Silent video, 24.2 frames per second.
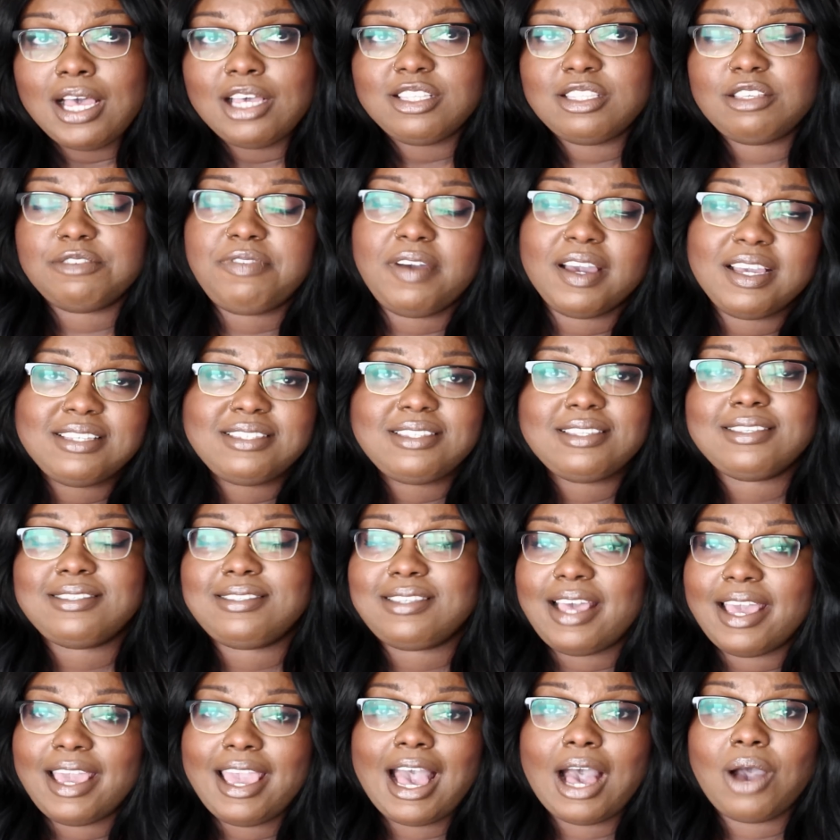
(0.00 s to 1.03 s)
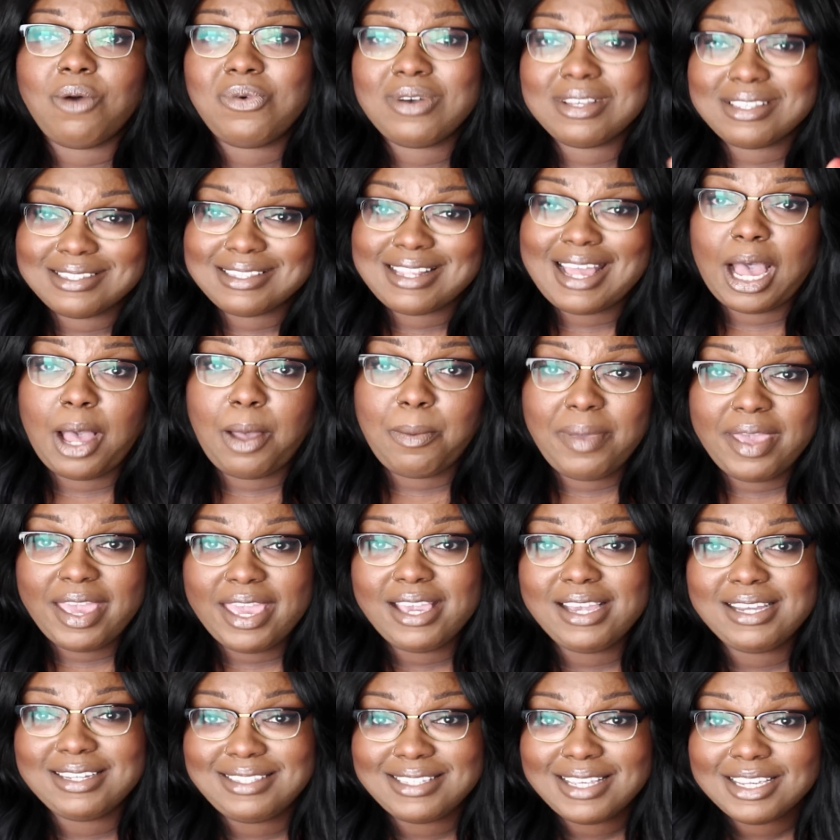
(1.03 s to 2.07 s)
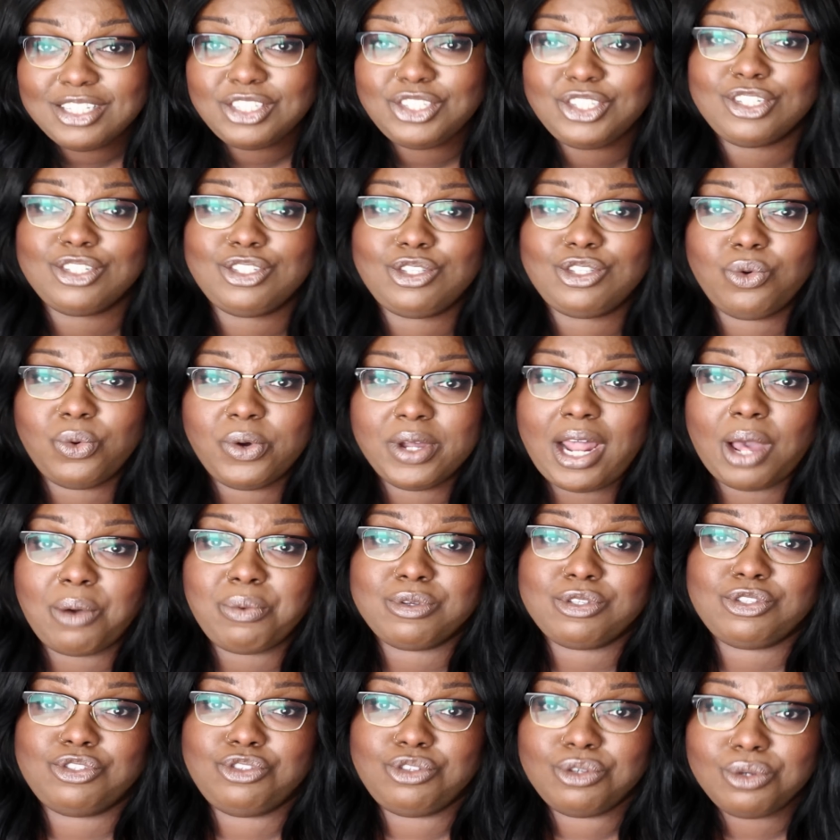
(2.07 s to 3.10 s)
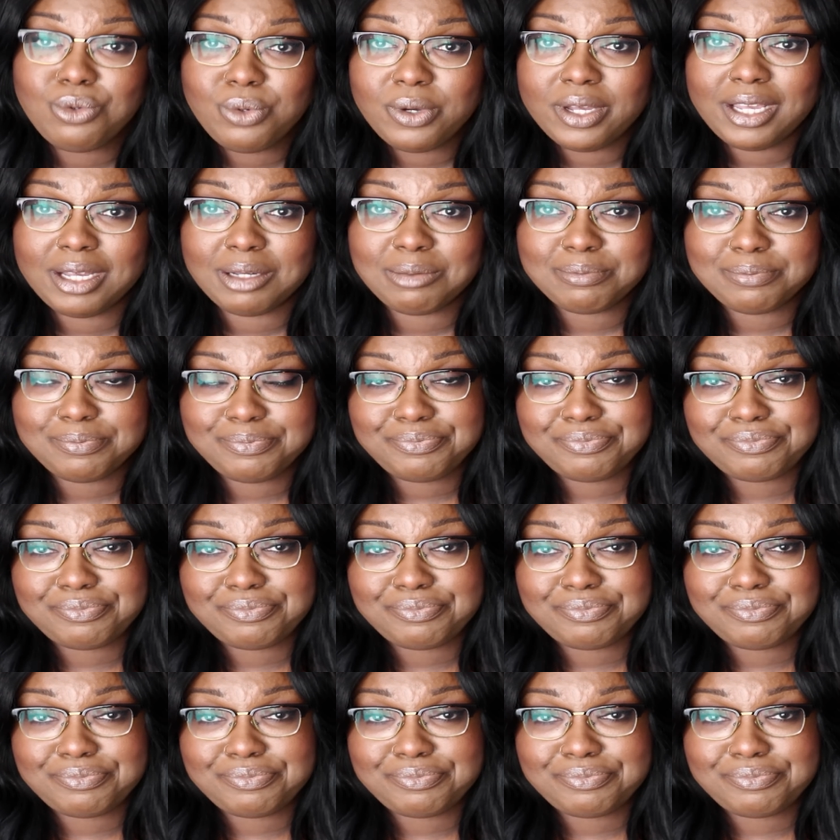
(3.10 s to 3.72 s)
Suffice to say, I was not paying attention to what I was doing.